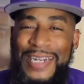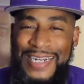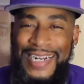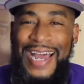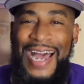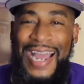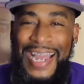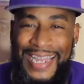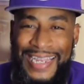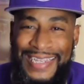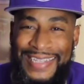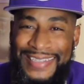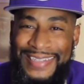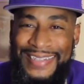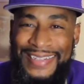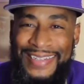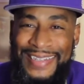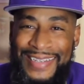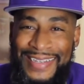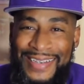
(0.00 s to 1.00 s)
night.
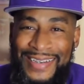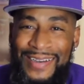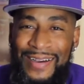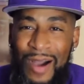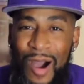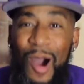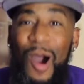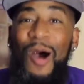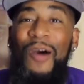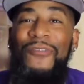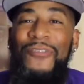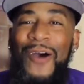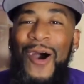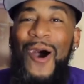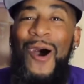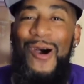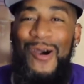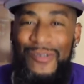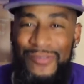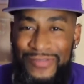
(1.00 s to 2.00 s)

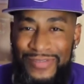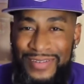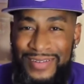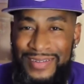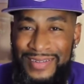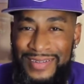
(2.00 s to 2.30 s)
Off.